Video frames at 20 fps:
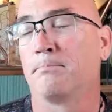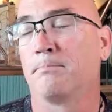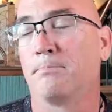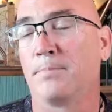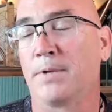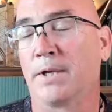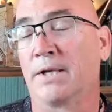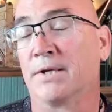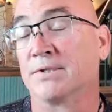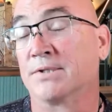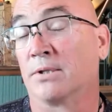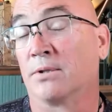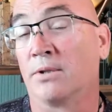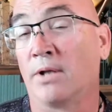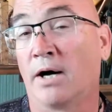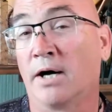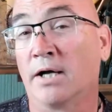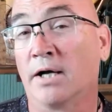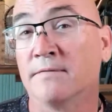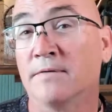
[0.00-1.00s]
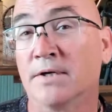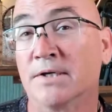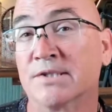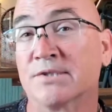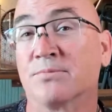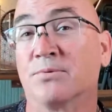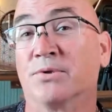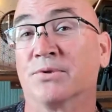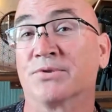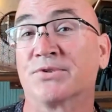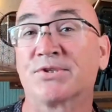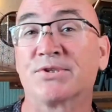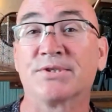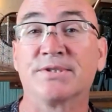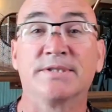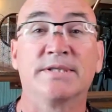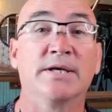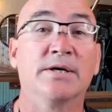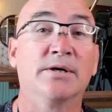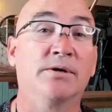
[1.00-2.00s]
Because a lot of us will
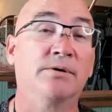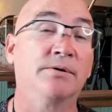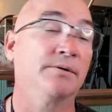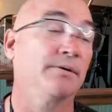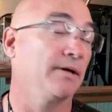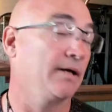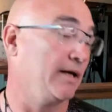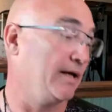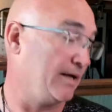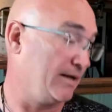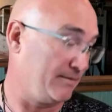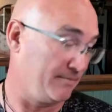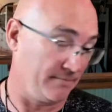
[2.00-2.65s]
still, and,